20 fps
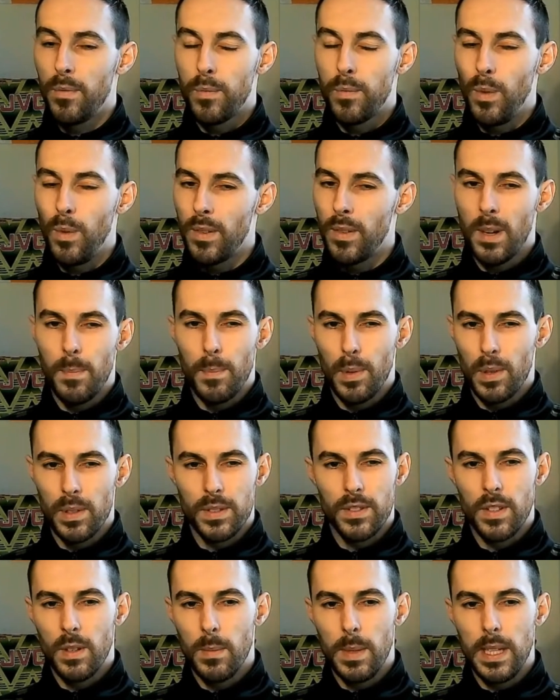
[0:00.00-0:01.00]
We've got
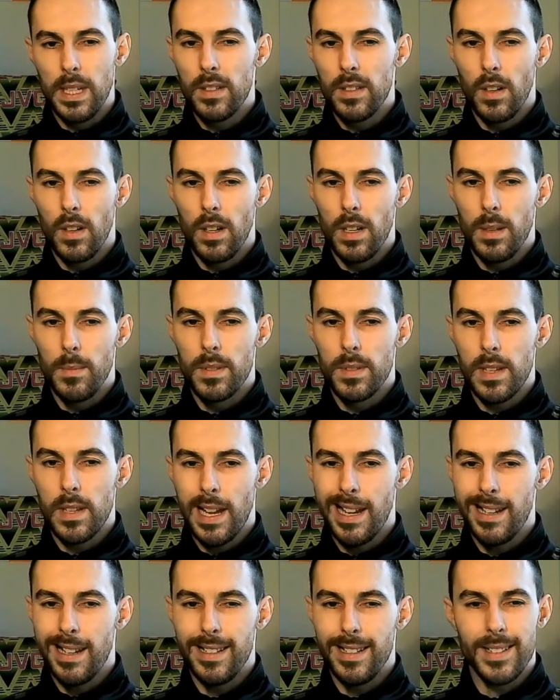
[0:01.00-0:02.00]
burned too many times,
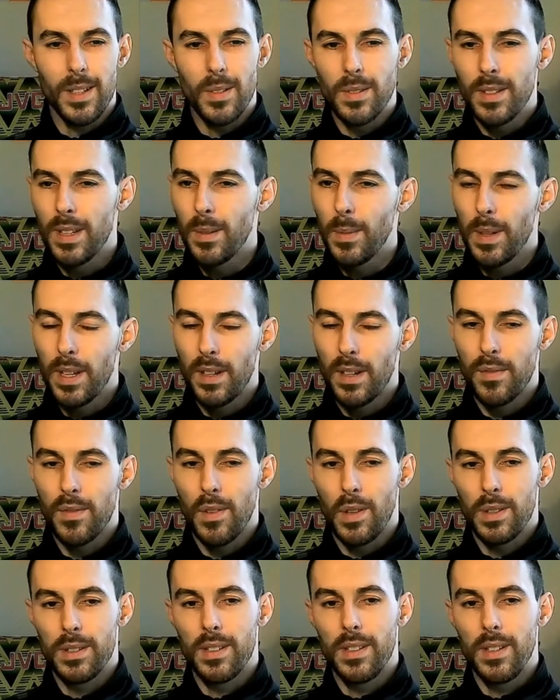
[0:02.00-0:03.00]
and I don't think we can
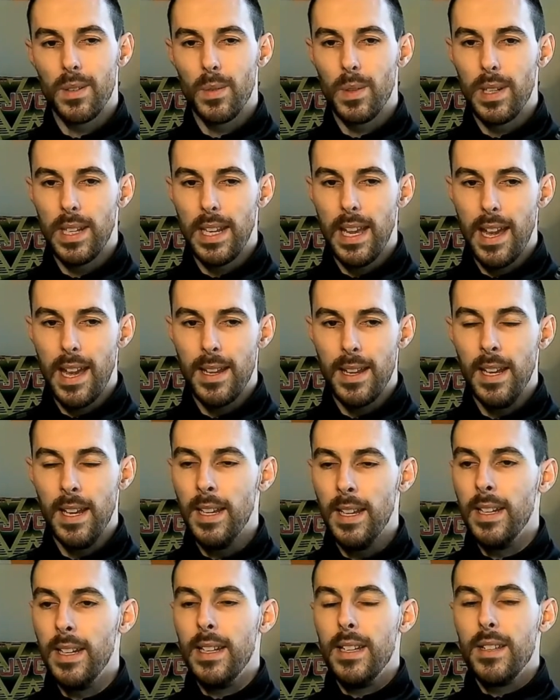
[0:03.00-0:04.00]
afford to do it again.
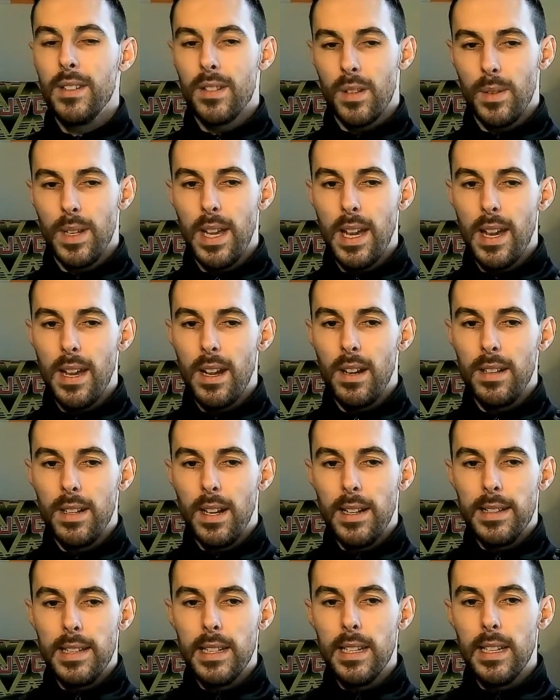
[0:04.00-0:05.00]
So yeah,
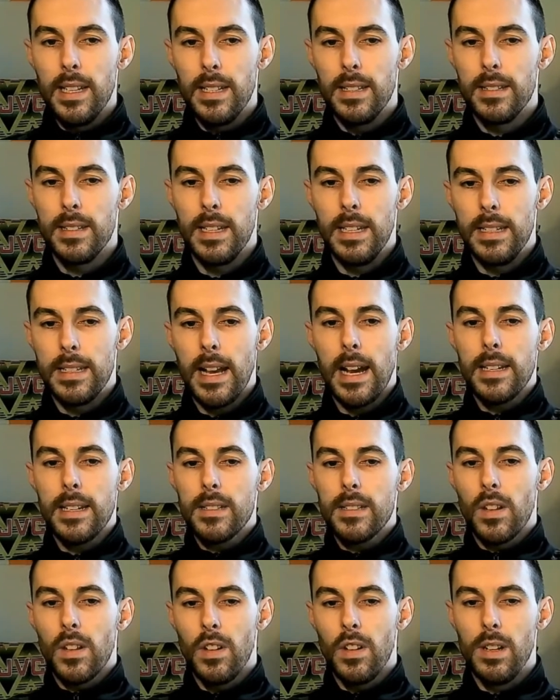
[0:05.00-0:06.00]
I think he's had
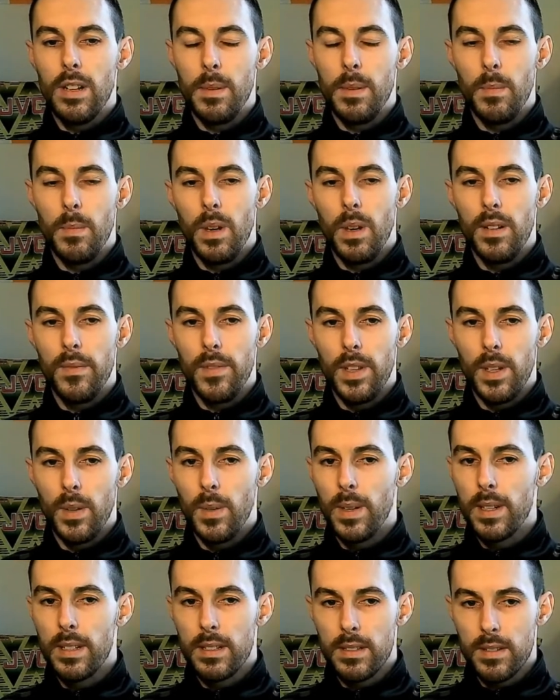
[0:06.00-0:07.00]
his time in my
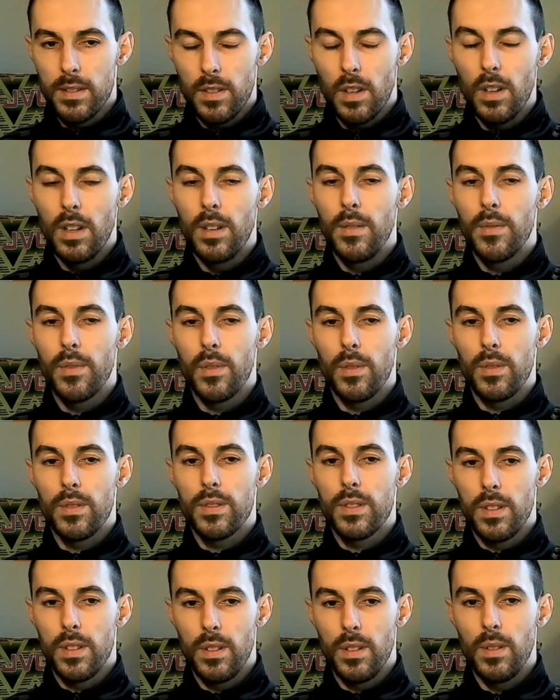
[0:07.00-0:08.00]
view, and it's time for
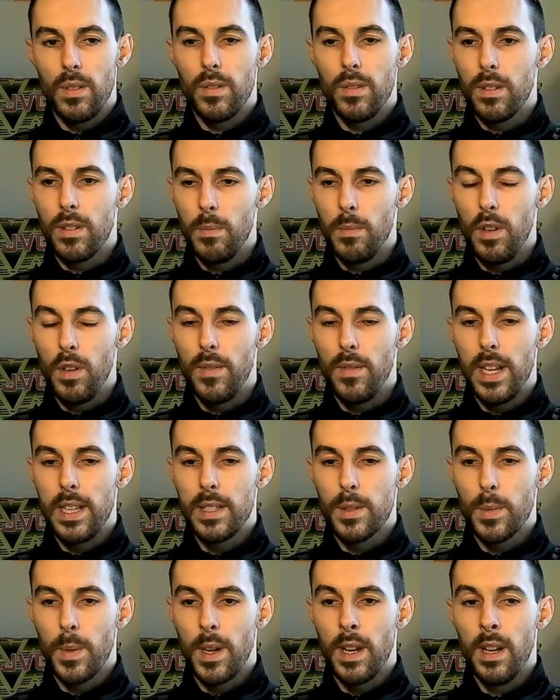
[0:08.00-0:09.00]
us to move
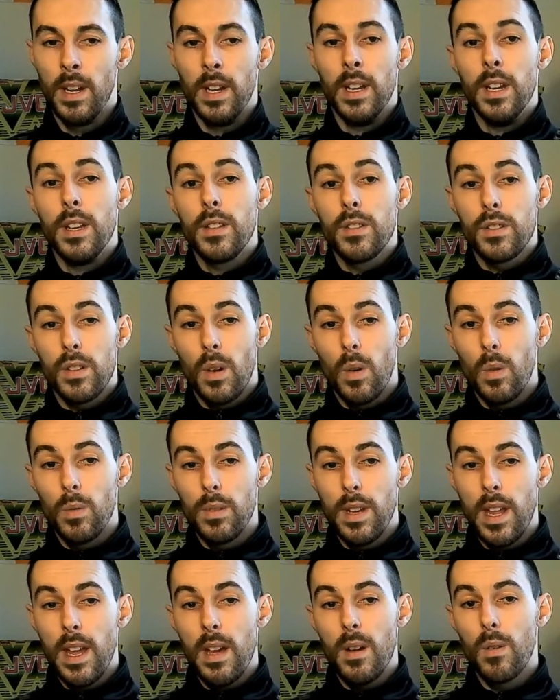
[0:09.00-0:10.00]
elsewhere. So
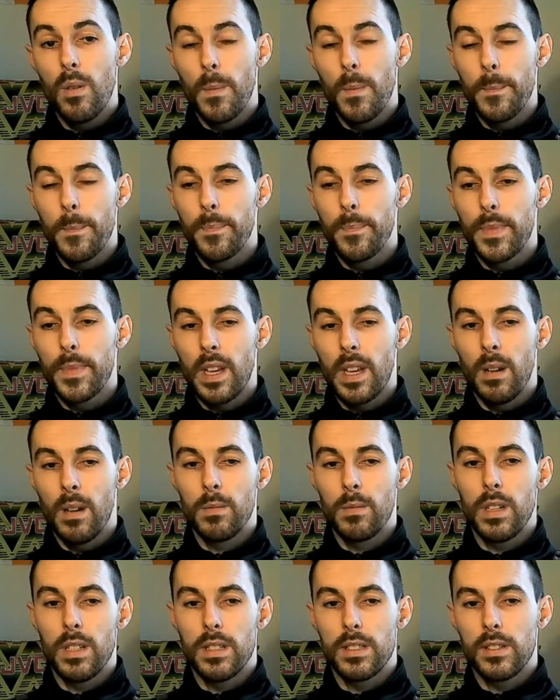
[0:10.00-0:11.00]
now
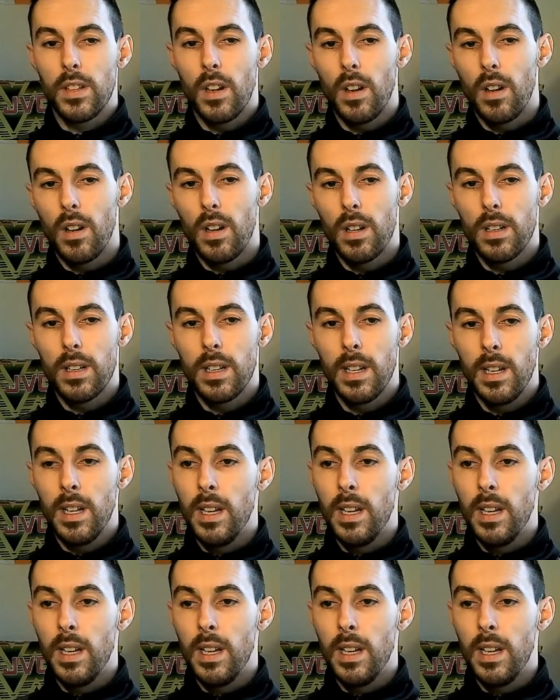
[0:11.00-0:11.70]
I'm going to talk,